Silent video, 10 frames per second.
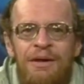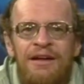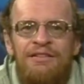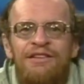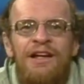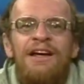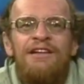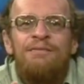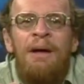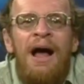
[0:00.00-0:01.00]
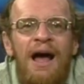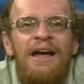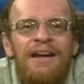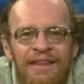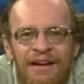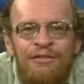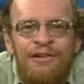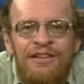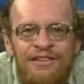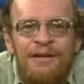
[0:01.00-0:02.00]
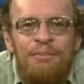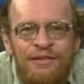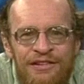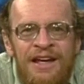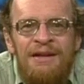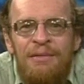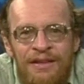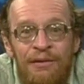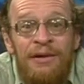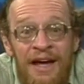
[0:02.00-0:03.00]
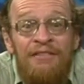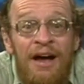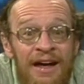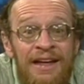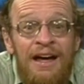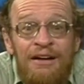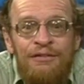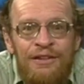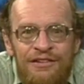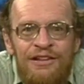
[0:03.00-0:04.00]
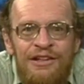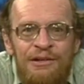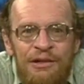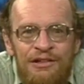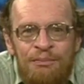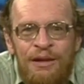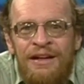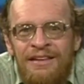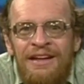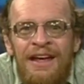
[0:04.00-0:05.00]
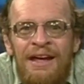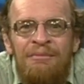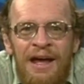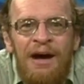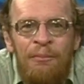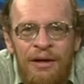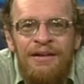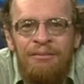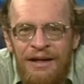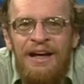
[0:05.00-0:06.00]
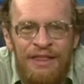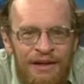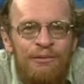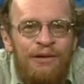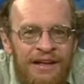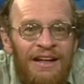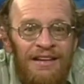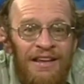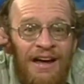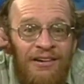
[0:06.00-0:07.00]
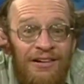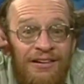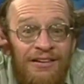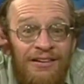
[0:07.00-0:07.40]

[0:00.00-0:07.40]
amount of science behind that very simple statement that we have high confidence that humans are playing the game now, but, but I think we're getting there.